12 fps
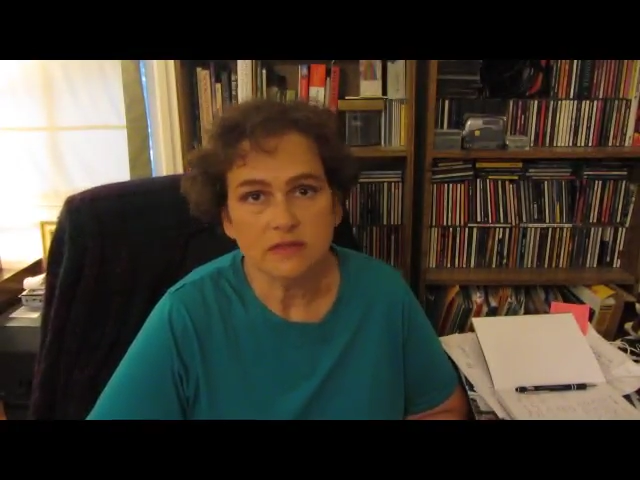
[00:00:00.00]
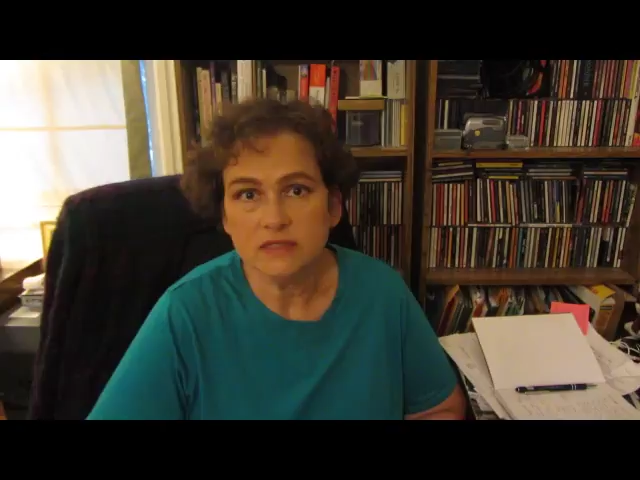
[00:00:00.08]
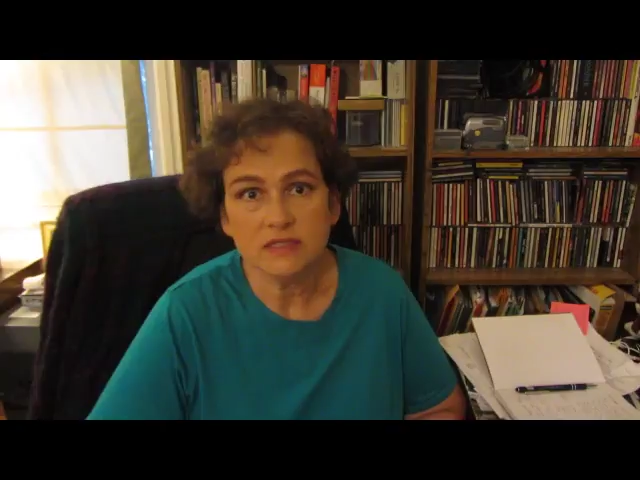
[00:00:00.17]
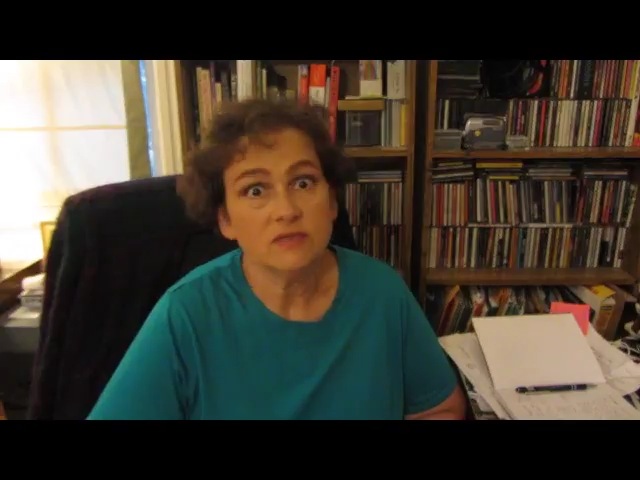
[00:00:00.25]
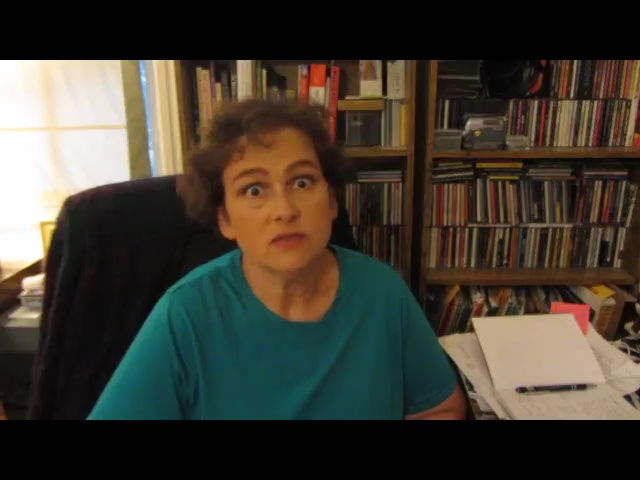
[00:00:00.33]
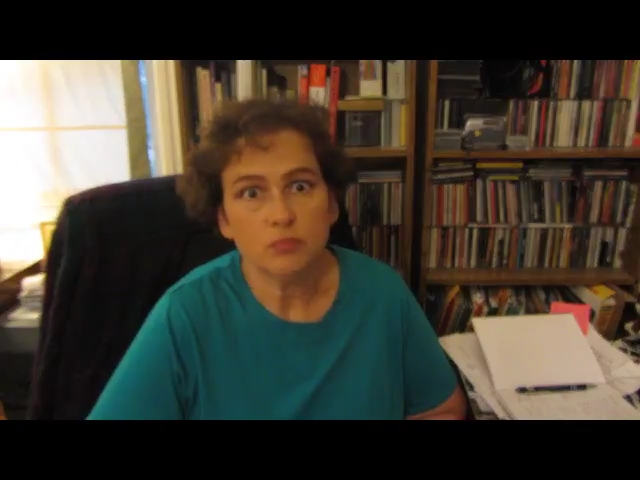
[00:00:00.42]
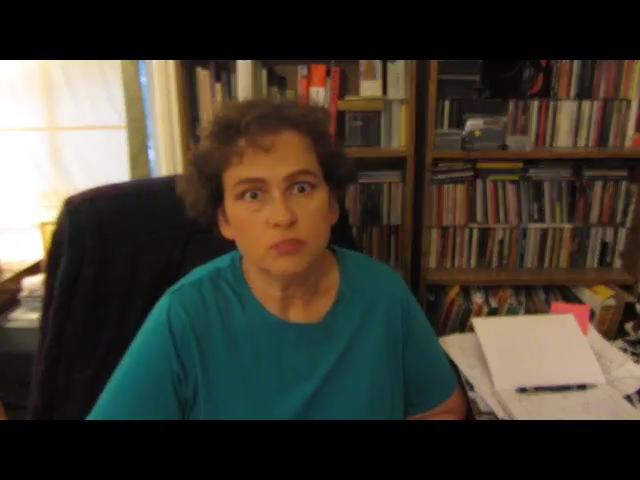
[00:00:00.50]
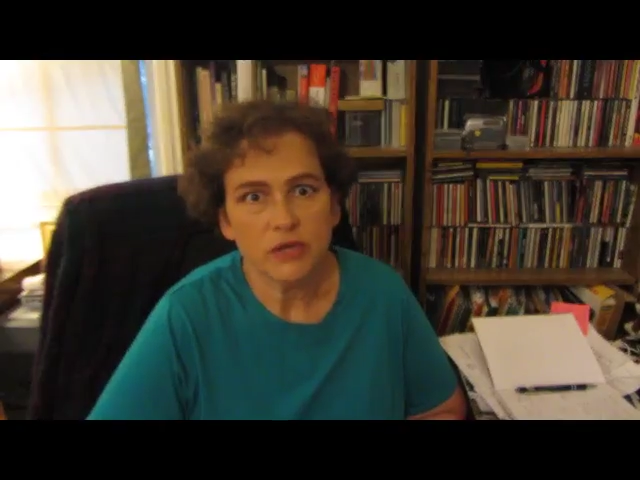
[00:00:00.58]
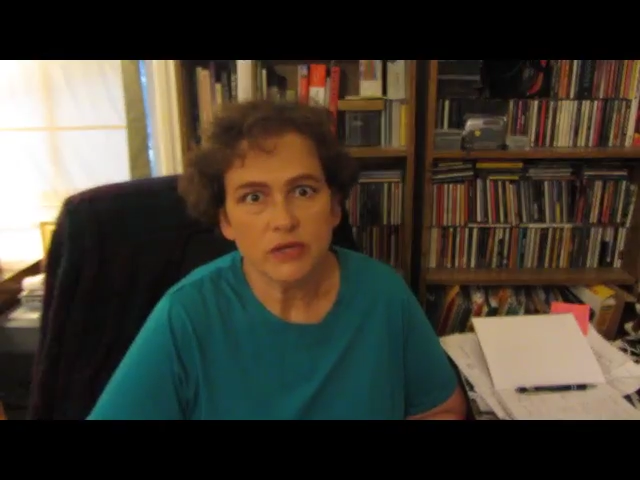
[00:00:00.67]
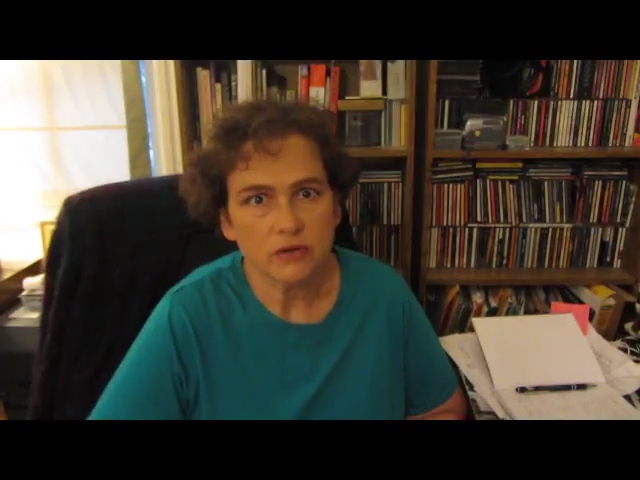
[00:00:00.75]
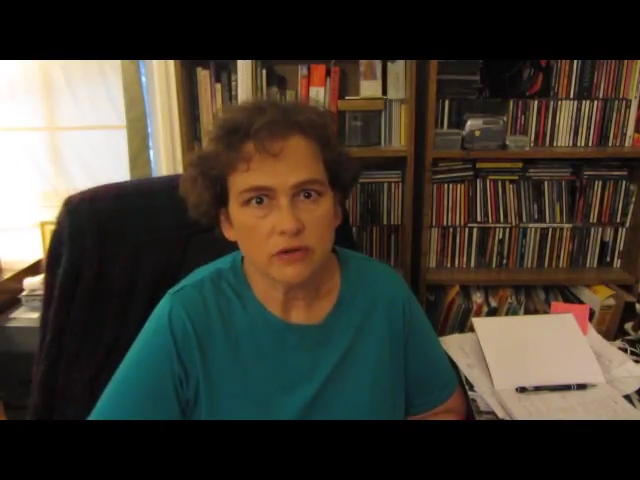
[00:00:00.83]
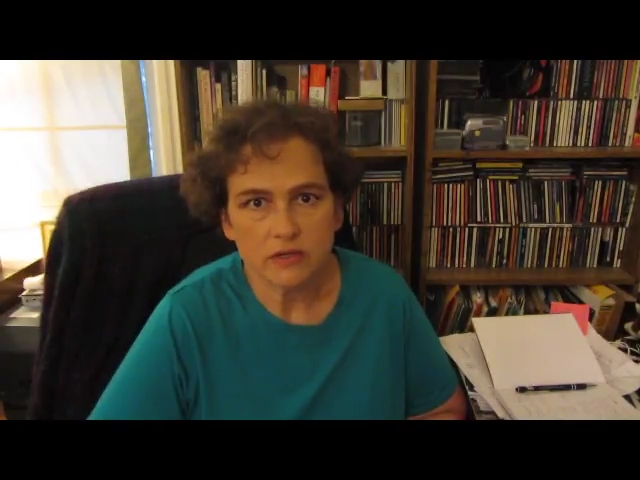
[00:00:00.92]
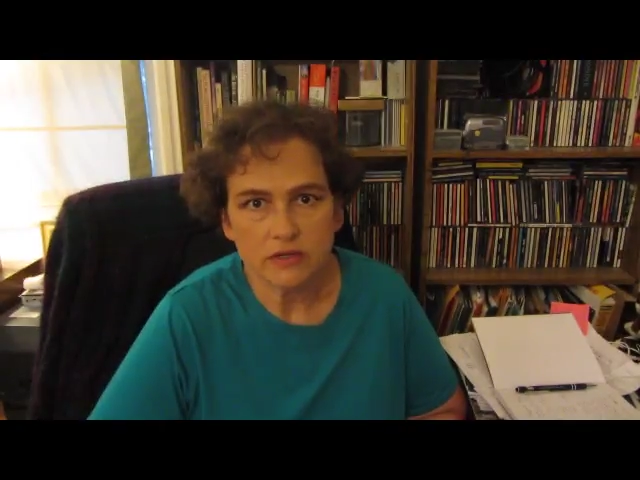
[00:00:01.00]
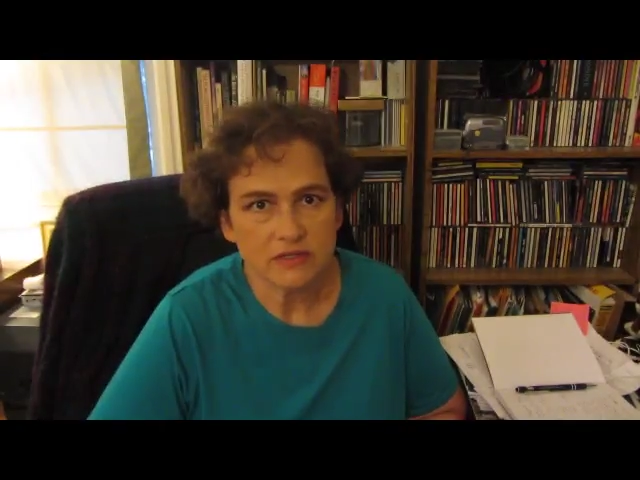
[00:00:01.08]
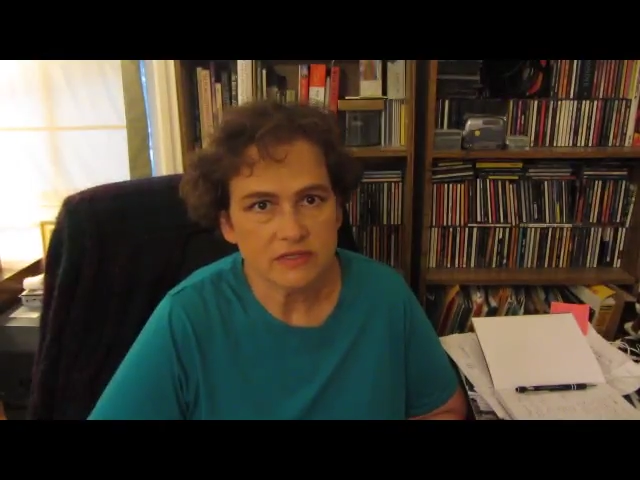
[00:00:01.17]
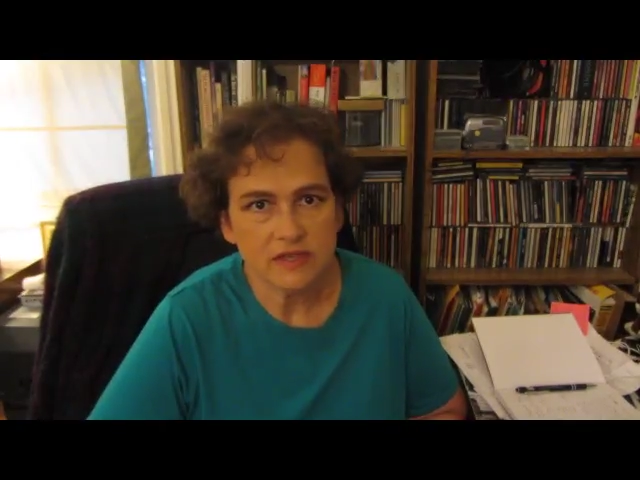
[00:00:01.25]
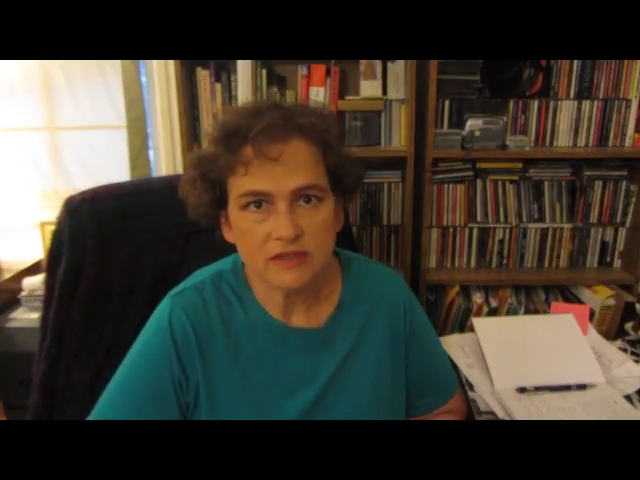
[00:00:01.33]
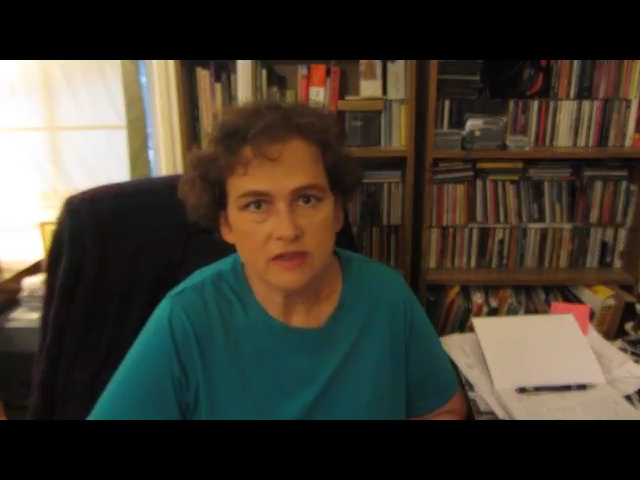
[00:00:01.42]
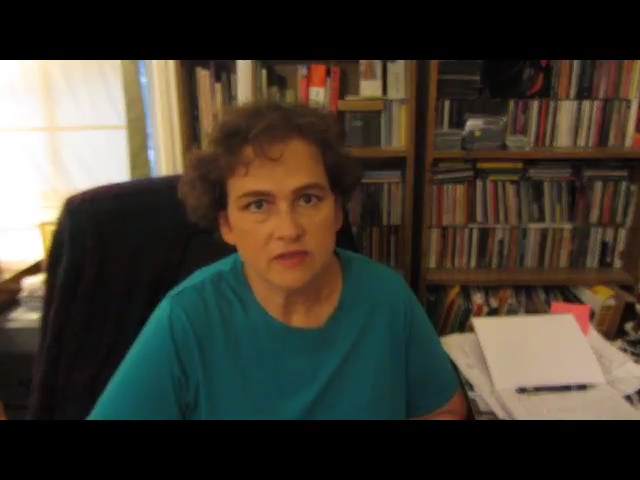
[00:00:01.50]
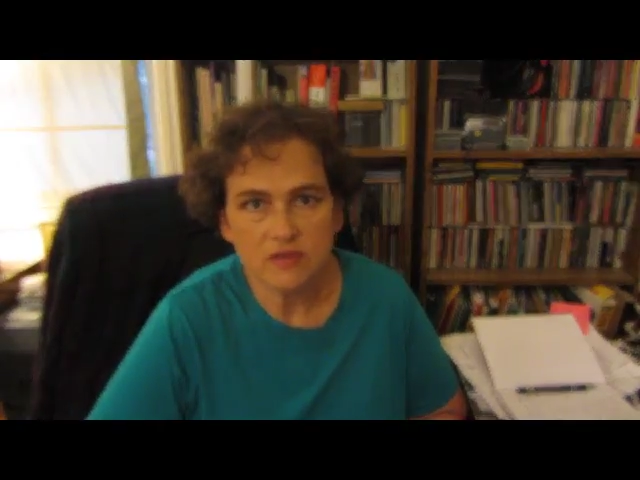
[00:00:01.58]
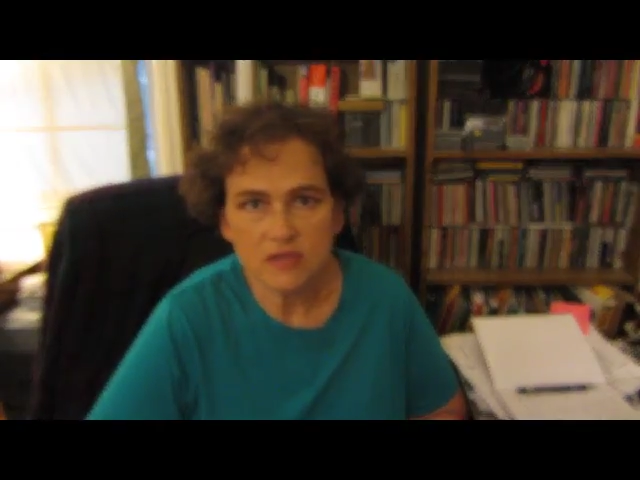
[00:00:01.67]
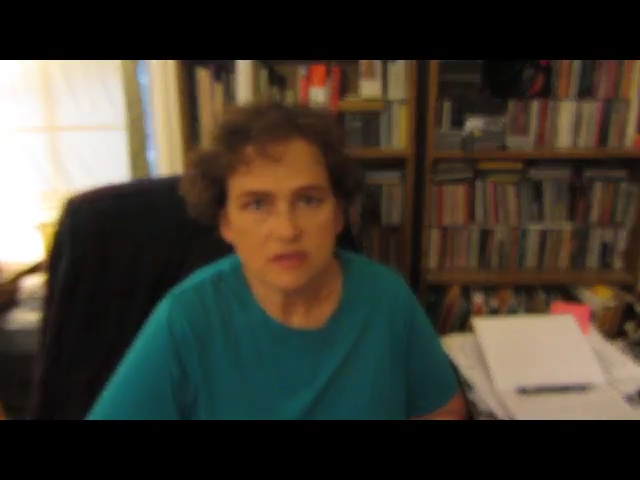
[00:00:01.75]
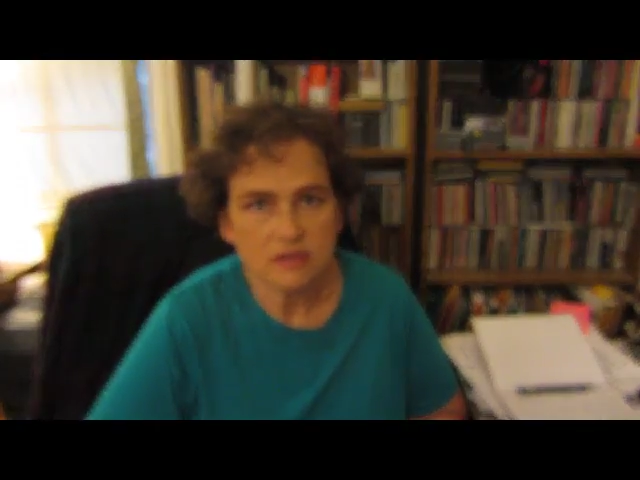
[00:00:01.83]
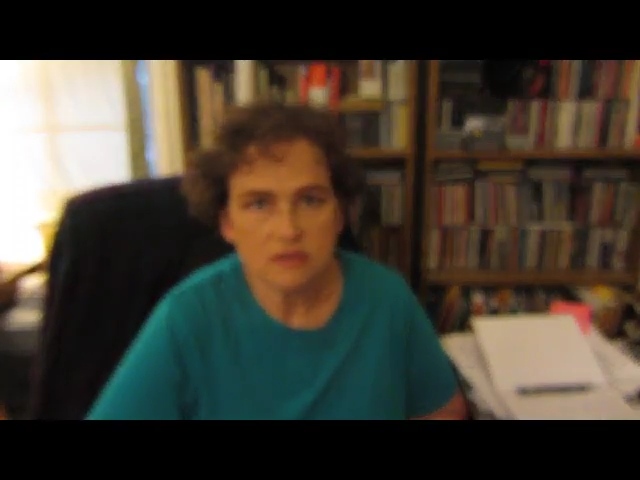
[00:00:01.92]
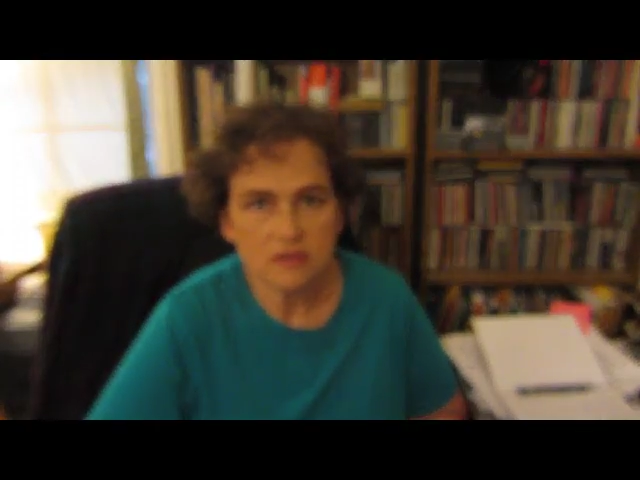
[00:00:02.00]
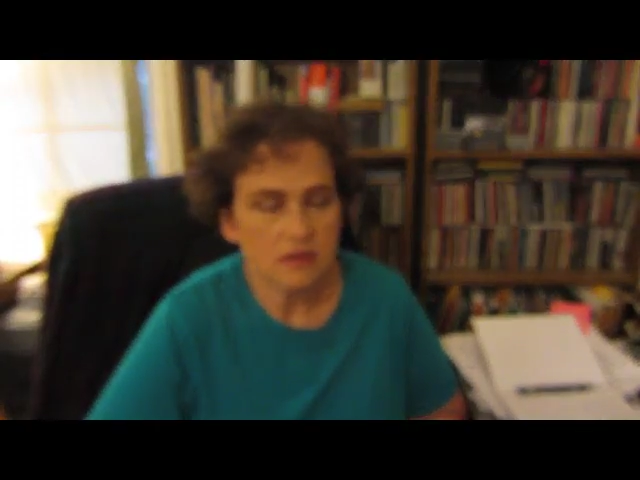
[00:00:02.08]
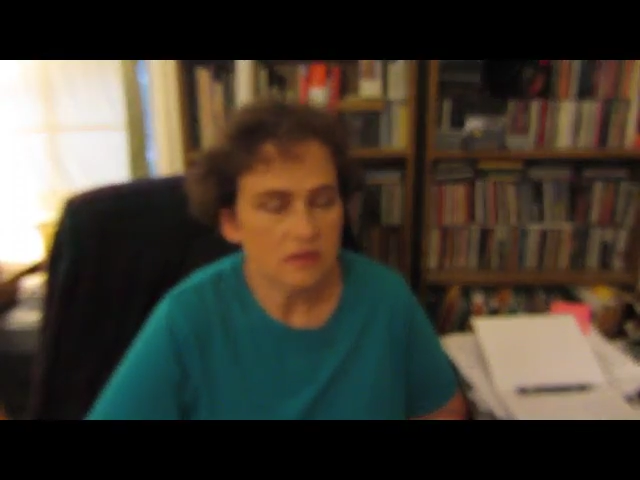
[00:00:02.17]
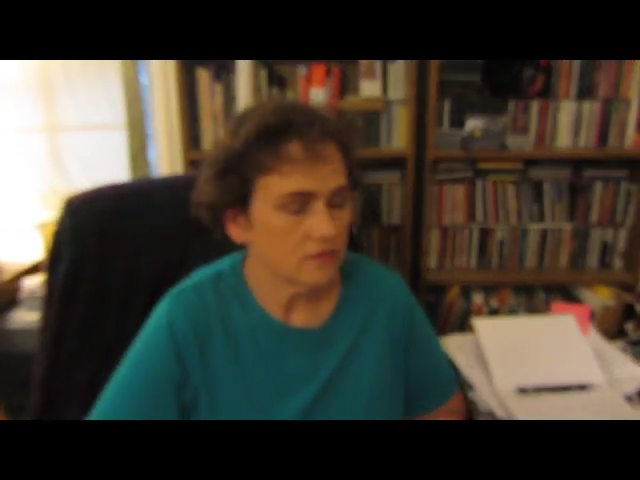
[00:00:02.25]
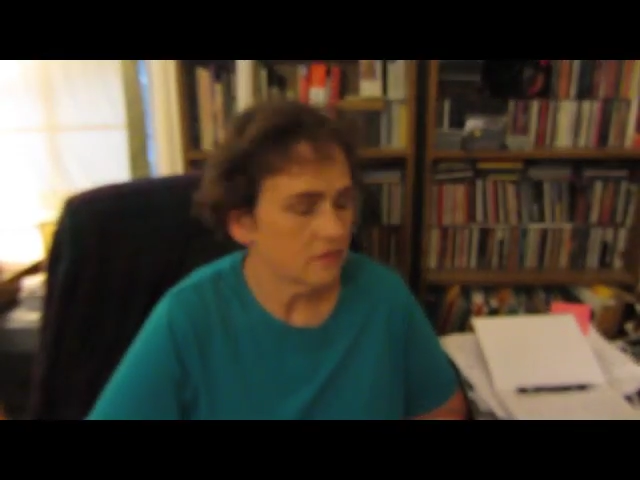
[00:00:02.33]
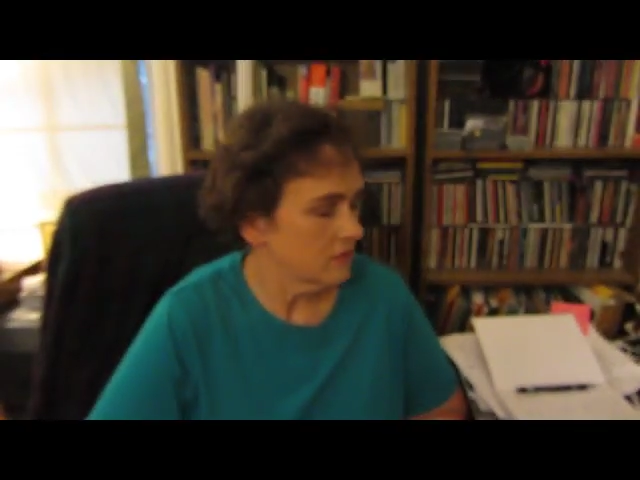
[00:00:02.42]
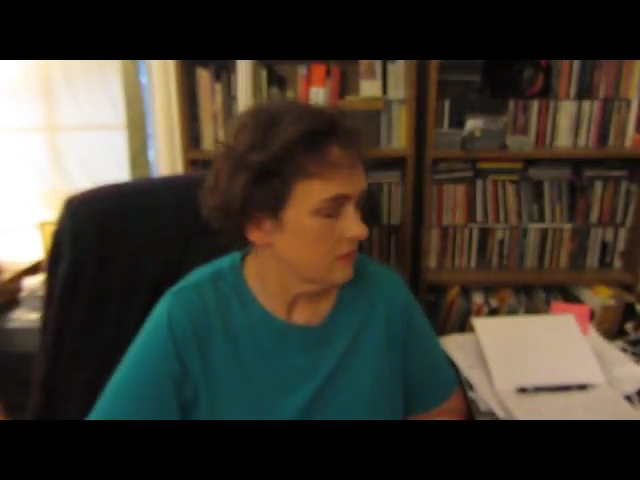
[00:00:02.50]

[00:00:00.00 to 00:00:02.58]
is even better because they love that stuff.